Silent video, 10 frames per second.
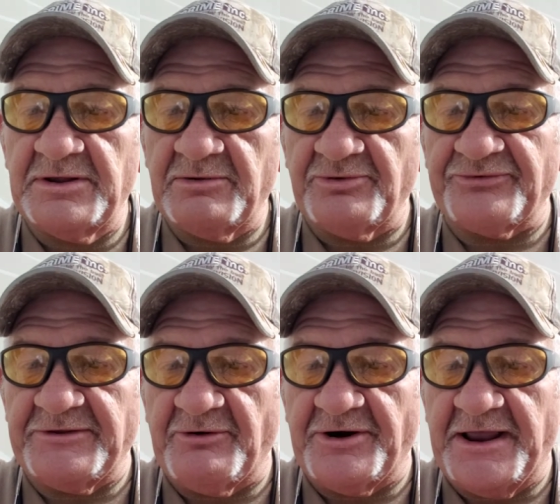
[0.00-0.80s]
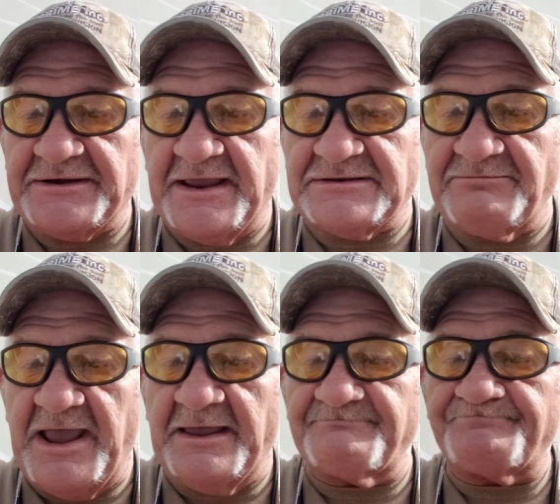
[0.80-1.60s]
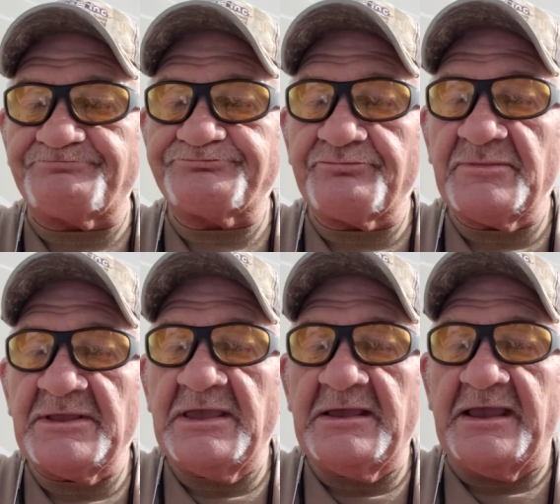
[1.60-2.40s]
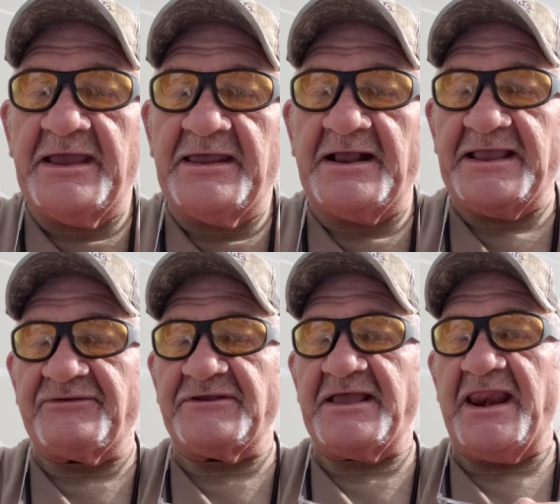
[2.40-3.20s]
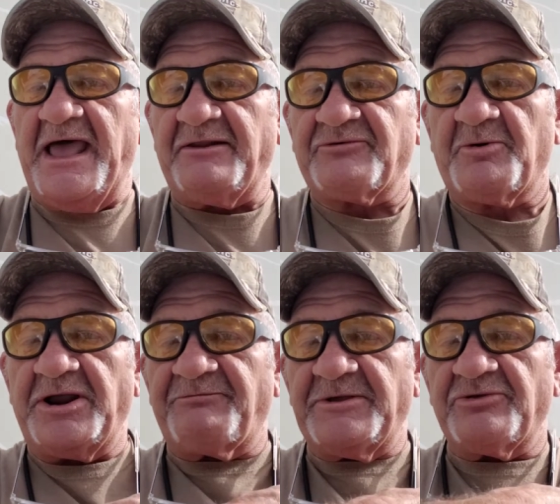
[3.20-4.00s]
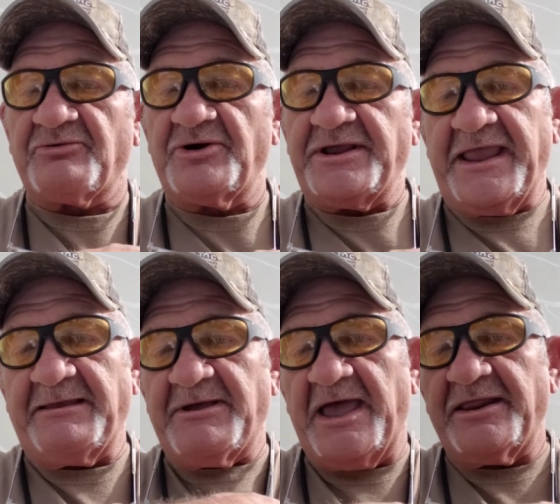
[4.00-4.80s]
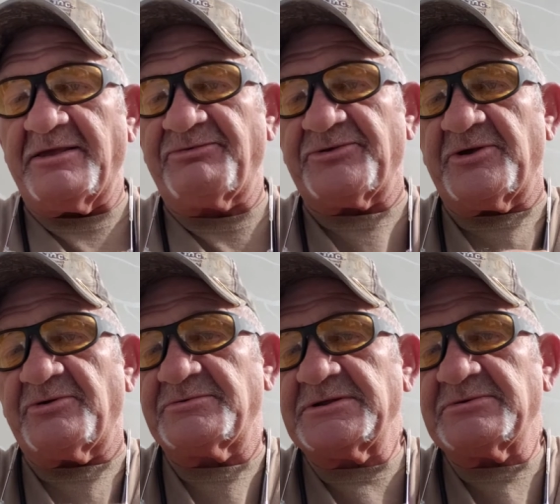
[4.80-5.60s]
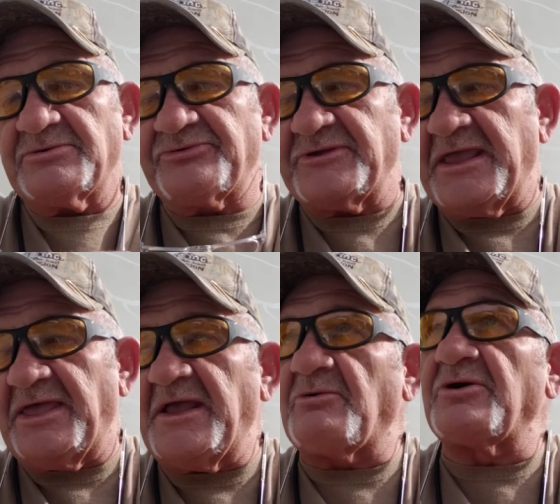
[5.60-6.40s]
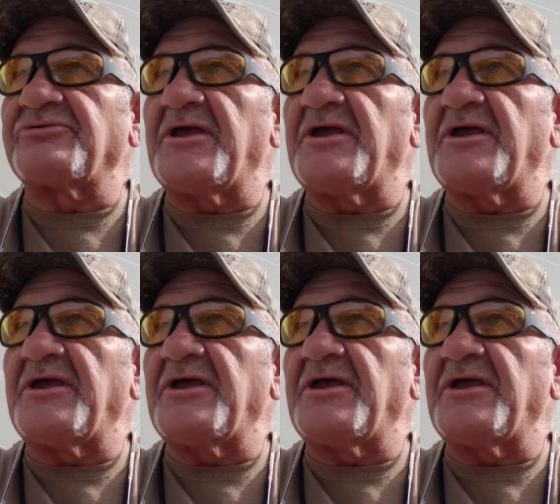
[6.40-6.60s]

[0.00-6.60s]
we'll see where that takes him at. And I guess he got out of Springfield where he came out of, so we'll see how that works